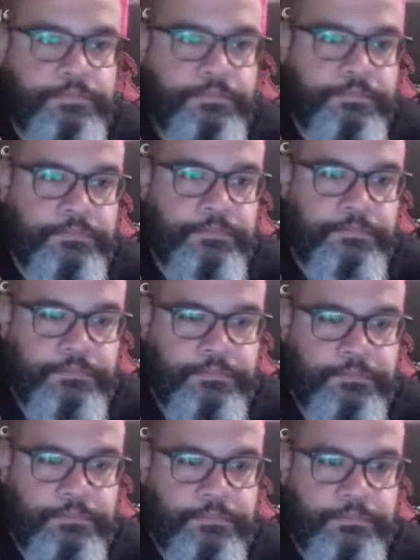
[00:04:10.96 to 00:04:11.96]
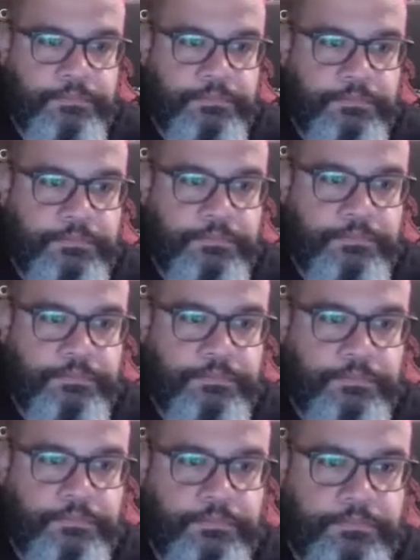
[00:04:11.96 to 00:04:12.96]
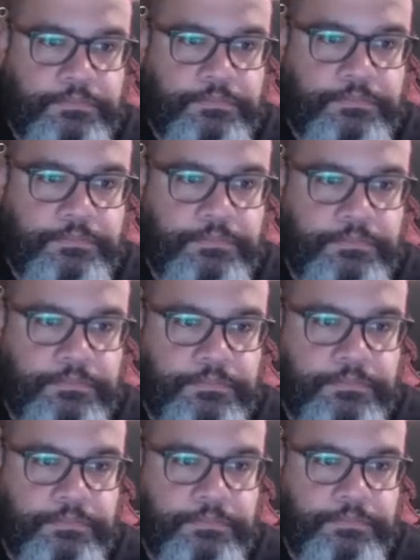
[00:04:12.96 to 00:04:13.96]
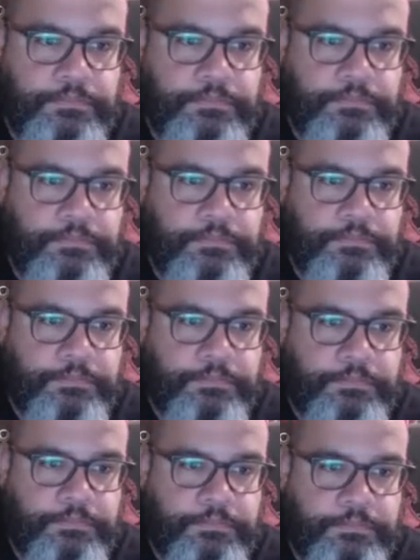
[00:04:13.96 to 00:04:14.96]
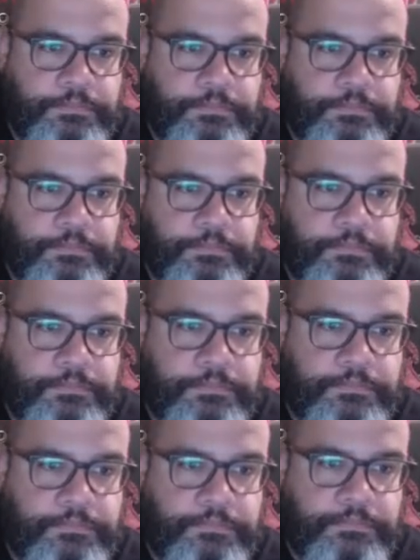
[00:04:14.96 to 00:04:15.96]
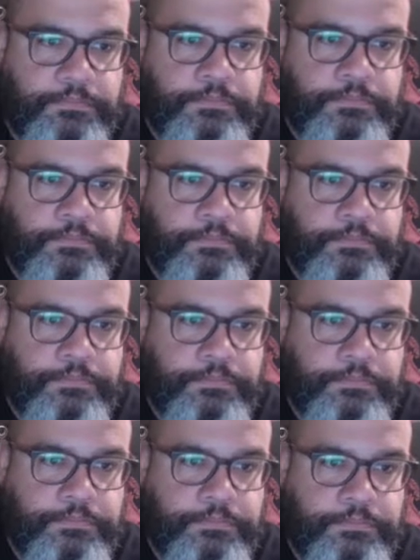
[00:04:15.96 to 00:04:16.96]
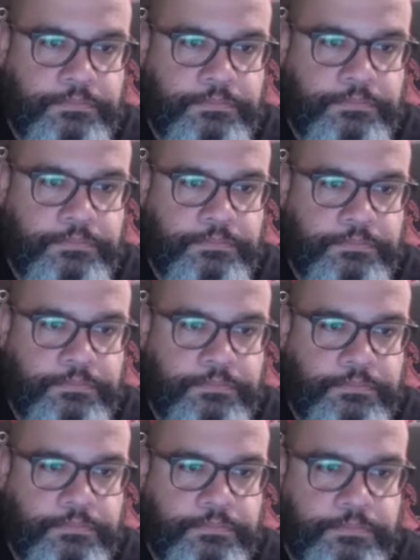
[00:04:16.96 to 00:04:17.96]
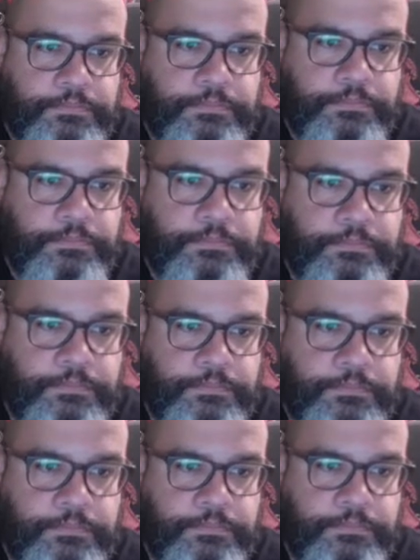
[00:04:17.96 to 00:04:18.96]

No words are spoken by the person on screen.